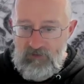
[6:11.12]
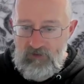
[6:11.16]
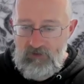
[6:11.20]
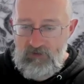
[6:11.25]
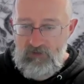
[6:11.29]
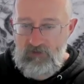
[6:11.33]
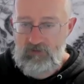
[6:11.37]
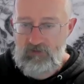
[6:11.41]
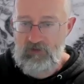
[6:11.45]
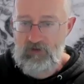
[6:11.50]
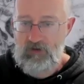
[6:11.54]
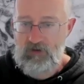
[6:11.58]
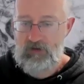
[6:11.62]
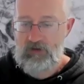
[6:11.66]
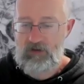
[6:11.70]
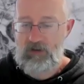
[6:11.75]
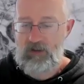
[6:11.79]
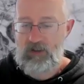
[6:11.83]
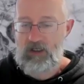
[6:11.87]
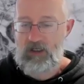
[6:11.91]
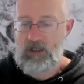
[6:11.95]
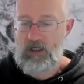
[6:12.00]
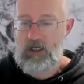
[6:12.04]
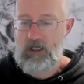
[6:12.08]
tissue is like
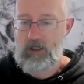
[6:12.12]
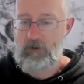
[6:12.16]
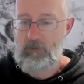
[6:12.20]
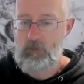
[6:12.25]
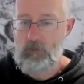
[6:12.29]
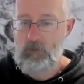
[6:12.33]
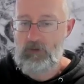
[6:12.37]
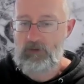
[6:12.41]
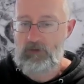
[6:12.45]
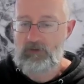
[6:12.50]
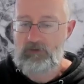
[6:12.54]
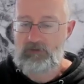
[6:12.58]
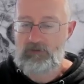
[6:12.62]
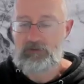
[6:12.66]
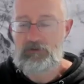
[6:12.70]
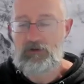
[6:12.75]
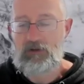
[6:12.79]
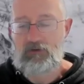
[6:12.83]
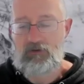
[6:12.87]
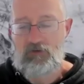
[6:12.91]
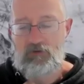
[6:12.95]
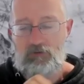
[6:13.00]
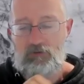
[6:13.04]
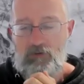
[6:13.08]
one
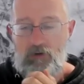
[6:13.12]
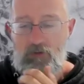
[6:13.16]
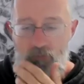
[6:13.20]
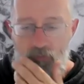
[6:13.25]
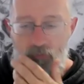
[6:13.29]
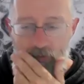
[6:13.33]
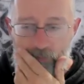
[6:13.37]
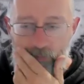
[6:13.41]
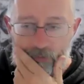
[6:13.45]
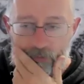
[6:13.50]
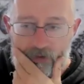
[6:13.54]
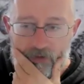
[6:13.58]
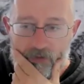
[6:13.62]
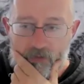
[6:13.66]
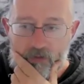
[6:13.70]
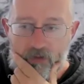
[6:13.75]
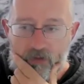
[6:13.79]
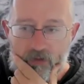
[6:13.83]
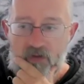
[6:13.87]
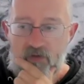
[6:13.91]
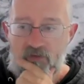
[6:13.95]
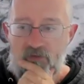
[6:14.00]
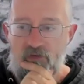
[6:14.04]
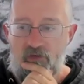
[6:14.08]
I described to one of my
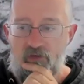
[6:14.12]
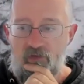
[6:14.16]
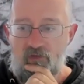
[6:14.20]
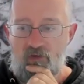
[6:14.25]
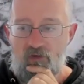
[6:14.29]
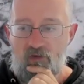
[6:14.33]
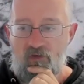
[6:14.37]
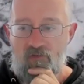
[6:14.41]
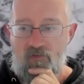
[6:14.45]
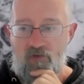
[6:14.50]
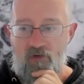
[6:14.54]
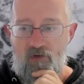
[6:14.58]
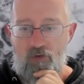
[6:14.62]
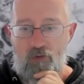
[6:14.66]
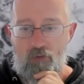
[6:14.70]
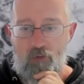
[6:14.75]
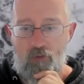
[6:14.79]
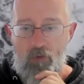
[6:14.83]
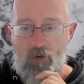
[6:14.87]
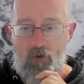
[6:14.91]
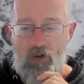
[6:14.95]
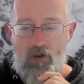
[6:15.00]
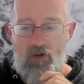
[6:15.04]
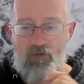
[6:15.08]
clients is very
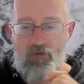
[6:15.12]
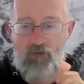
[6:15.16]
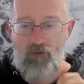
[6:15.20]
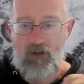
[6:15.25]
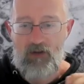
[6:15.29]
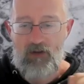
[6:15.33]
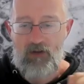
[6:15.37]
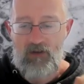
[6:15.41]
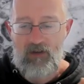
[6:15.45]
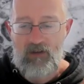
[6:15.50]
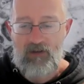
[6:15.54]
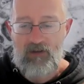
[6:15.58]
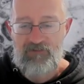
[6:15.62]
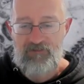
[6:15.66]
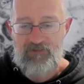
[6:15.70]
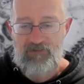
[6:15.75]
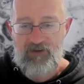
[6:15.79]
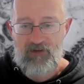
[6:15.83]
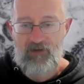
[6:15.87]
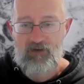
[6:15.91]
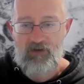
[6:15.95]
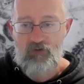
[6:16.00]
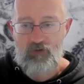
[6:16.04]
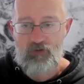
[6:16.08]
visual. It's like a
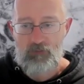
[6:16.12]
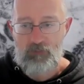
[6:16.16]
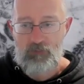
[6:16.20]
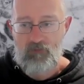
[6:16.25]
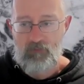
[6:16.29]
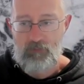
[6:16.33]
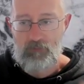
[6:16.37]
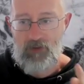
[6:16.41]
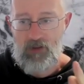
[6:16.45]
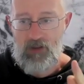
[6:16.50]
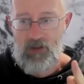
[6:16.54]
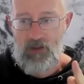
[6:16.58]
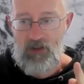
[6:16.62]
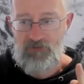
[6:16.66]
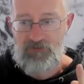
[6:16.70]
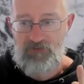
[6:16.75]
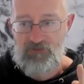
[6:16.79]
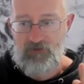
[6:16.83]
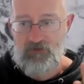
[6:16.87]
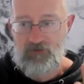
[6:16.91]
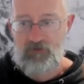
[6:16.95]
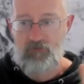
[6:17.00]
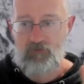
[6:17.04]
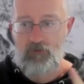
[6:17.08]
sailing ship with
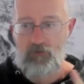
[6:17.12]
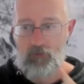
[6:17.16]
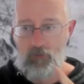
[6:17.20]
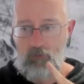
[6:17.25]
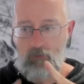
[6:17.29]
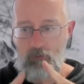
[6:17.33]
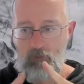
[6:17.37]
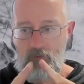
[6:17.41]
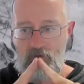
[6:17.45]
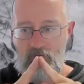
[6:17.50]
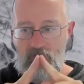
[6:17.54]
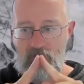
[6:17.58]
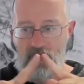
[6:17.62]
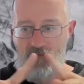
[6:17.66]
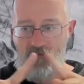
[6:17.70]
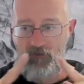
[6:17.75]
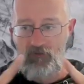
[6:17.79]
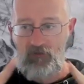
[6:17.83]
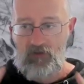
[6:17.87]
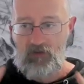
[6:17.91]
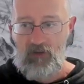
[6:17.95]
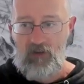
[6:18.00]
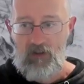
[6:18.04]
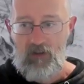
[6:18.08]
masts, and you've got all the
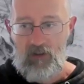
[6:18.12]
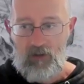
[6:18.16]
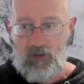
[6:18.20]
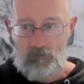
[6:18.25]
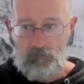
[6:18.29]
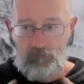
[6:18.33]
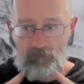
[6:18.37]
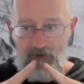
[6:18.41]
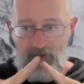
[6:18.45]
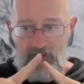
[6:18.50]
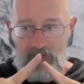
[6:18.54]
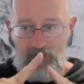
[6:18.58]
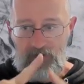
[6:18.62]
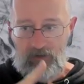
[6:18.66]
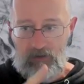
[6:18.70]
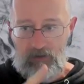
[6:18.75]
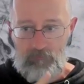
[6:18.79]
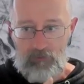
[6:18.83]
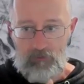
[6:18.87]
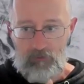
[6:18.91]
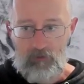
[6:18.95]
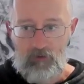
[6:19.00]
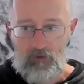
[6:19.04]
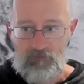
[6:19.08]
different rigging
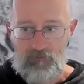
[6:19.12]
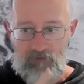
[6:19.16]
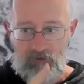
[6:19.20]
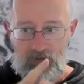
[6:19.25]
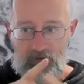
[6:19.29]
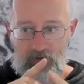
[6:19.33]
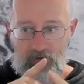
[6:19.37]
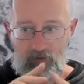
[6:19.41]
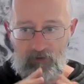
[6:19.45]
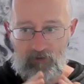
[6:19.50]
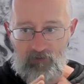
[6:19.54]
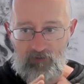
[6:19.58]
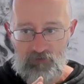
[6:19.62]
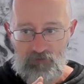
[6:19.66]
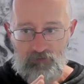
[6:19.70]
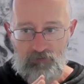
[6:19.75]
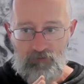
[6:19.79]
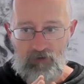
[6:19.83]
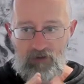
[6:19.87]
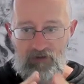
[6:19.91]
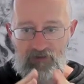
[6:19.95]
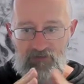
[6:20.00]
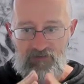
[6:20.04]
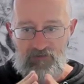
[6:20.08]
coming off to kind of
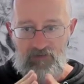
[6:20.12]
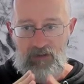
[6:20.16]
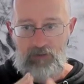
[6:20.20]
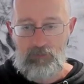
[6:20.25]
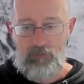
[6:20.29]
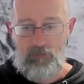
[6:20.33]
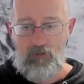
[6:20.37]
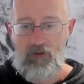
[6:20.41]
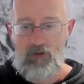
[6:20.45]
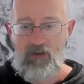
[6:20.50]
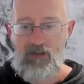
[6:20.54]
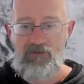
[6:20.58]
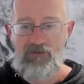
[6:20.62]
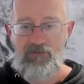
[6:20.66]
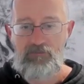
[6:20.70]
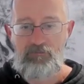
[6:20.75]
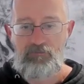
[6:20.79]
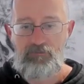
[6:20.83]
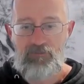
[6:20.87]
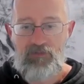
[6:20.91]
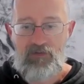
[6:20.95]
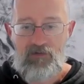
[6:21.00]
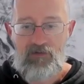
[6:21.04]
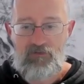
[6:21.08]
strut and stabilize.
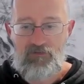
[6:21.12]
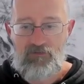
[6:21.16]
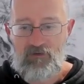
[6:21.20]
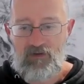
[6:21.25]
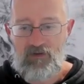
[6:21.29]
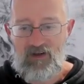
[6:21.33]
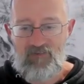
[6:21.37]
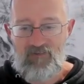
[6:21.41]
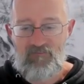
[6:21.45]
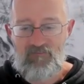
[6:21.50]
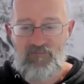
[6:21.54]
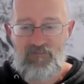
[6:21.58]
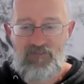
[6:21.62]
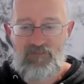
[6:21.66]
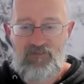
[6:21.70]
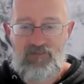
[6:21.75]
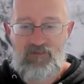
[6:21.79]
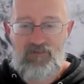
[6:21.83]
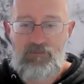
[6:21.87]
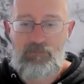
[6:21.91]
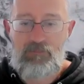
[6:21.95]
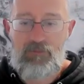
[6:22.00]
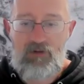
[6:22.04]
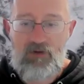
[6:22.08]
So a
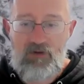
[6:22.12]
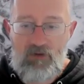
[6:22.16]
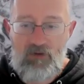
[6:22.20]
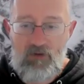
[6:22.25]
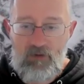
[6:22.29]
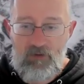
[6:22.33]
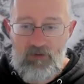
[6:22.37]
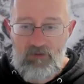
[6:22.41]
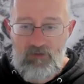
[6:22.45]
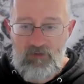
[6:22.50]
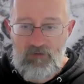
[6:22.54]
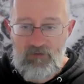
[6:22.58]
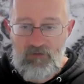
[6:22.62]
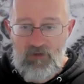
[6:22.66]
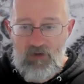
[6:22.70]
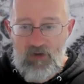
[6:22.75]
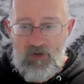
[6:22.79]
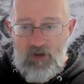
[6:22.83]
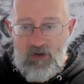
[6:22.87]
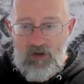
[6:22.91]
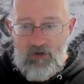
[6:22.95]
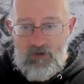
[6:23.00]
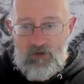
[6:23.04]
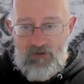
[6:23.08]
similar kind of
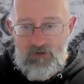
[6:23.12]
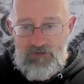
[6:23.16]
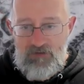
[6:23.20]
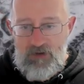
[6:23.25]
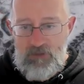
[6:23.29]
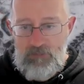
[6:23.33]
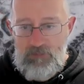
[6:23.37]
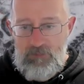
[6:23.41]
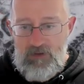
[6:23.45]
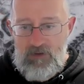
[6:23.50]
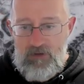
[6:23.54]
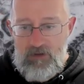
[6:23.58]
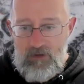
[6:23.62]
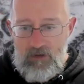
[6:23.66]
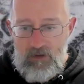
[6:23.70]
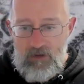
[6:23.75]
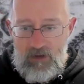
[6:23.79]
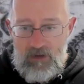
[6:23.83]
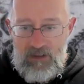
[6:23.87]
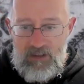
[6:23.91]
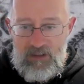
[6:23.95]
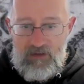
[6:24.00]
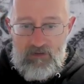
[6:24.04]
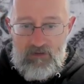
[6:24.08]
concept
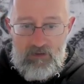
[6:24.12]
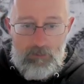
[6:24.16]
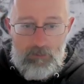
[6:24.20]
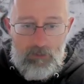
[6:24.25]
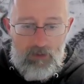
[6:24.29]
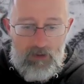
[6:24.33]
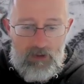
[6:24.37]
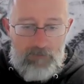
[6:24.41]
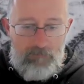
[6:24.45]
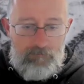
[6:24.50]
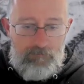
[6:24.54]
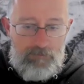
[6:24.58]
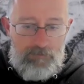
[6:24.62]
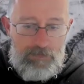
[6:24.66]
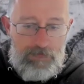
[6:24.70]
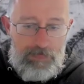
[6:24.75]
here in the body.